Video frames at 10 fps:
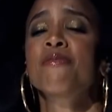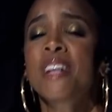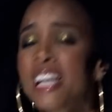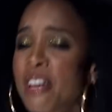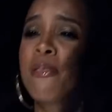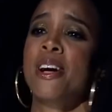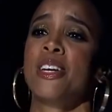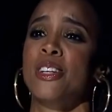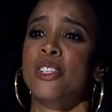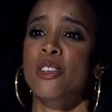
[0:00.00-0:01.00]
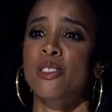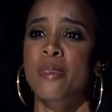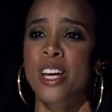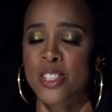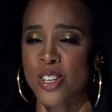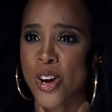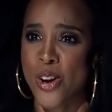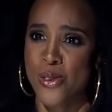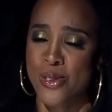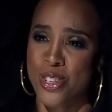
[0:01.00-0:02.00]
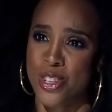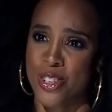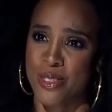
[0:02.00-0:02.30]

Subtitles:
really want you to choose me as your coach.